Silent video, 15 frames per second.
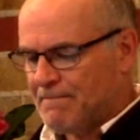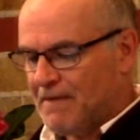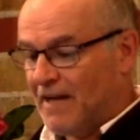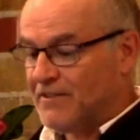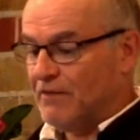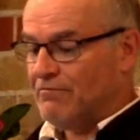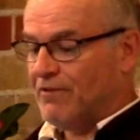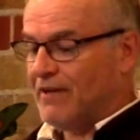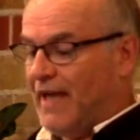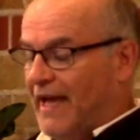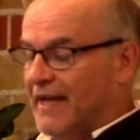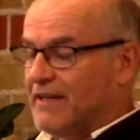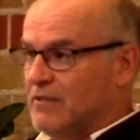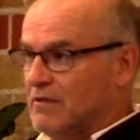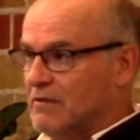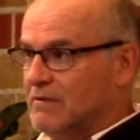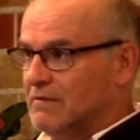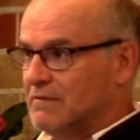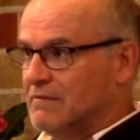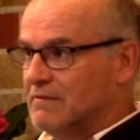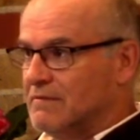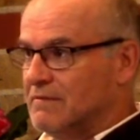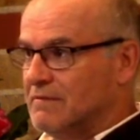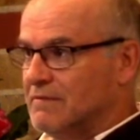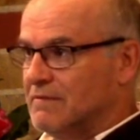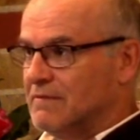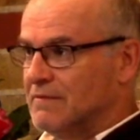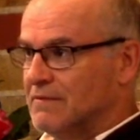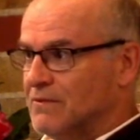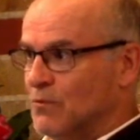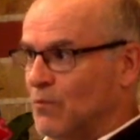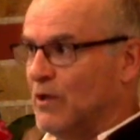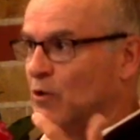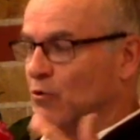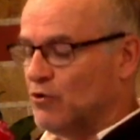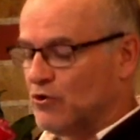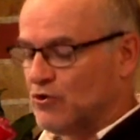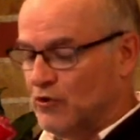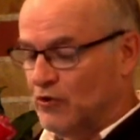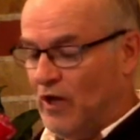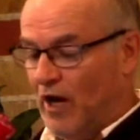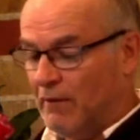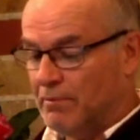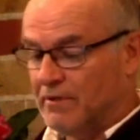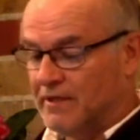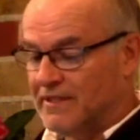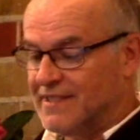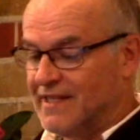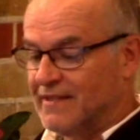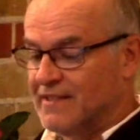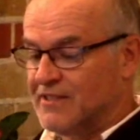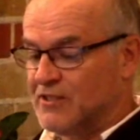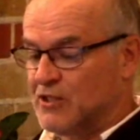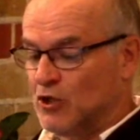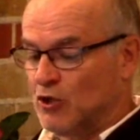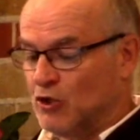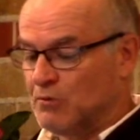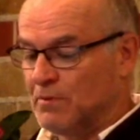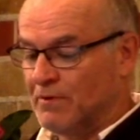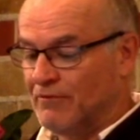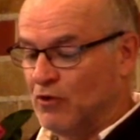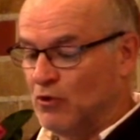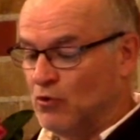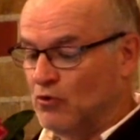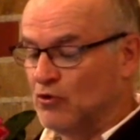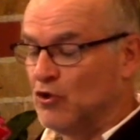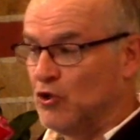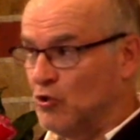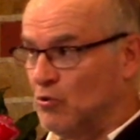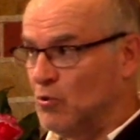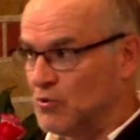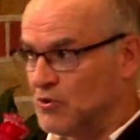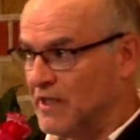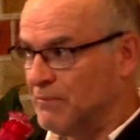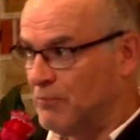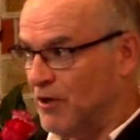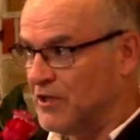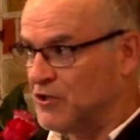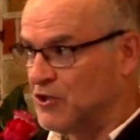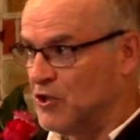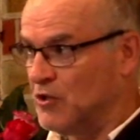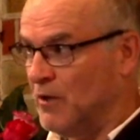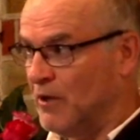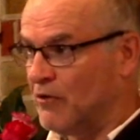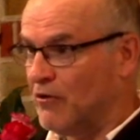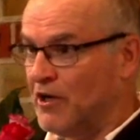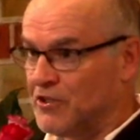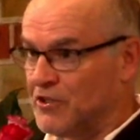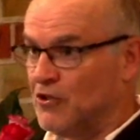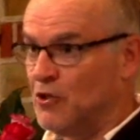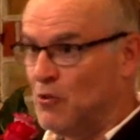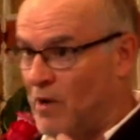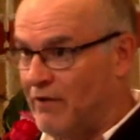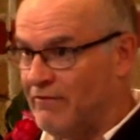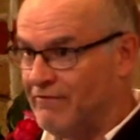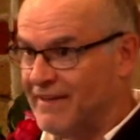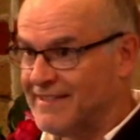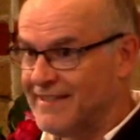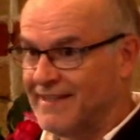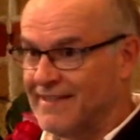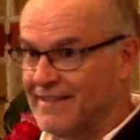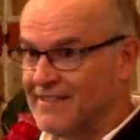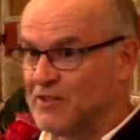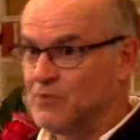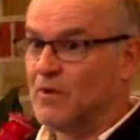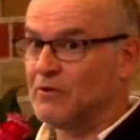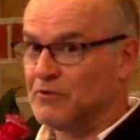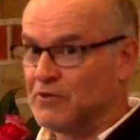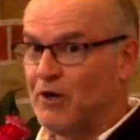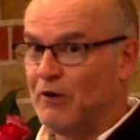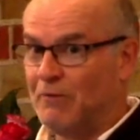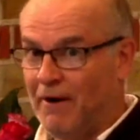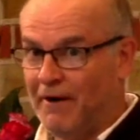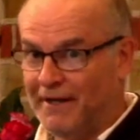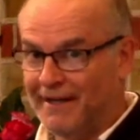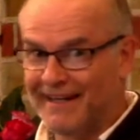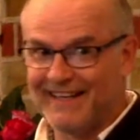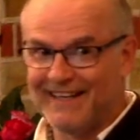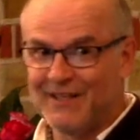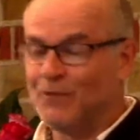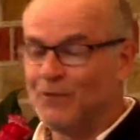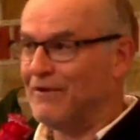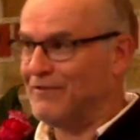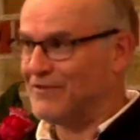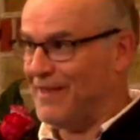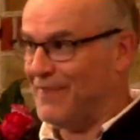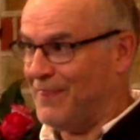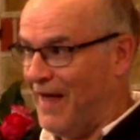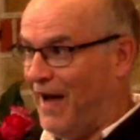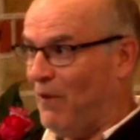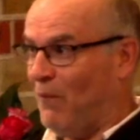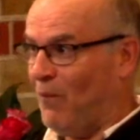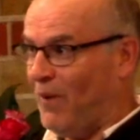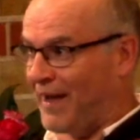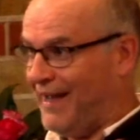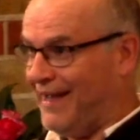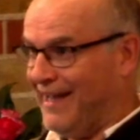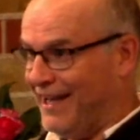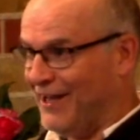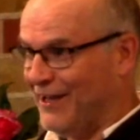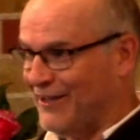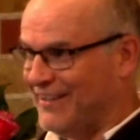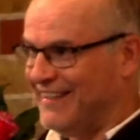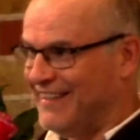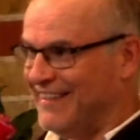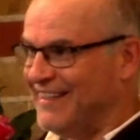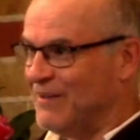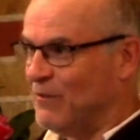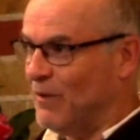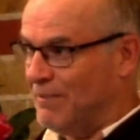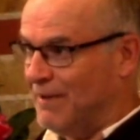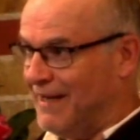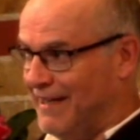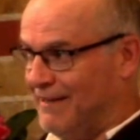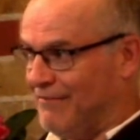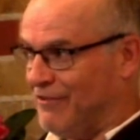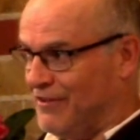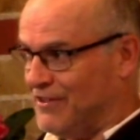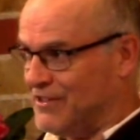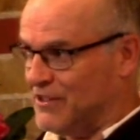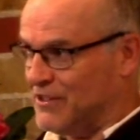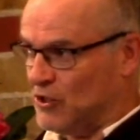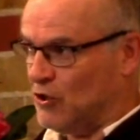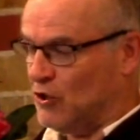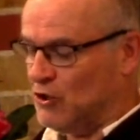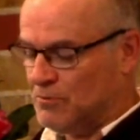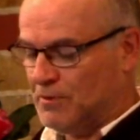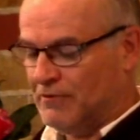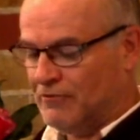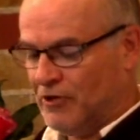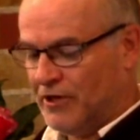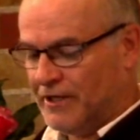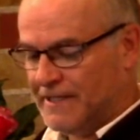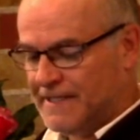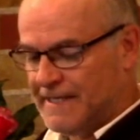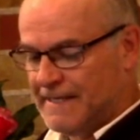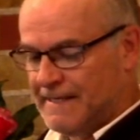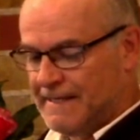And don't forget, we all just stood up and said, this is the gospel of the Lord. And you all said, praise to you, O Christ. So you are invested in this as well. So am I. We've said that. We're here. We believe that this is the gospel of Christ.